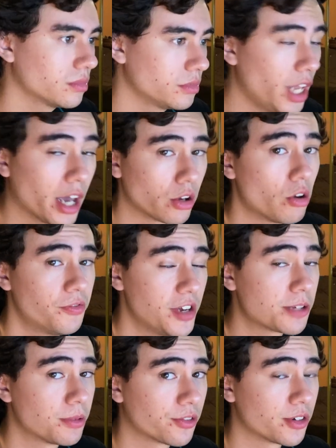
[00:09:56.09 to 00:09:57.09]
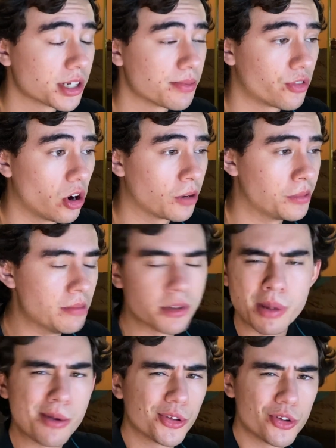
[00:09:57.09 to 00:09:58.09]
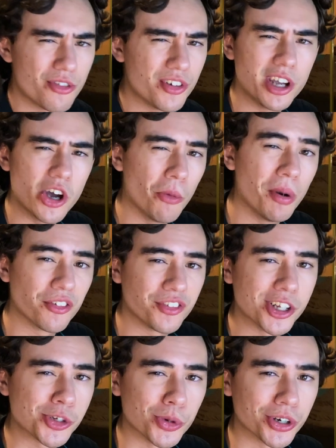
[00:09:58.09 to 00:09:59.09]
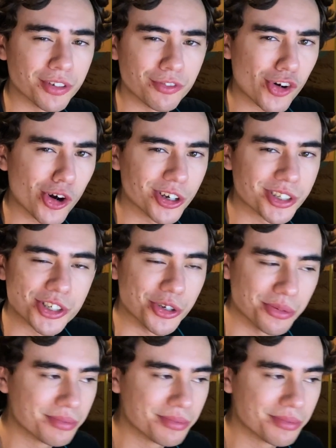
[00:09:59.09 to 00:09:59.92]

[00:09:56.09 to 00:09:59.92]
Yeah, go to Facebook for some frog memes. Maybe I'll do a video about Facebook and frogs soon.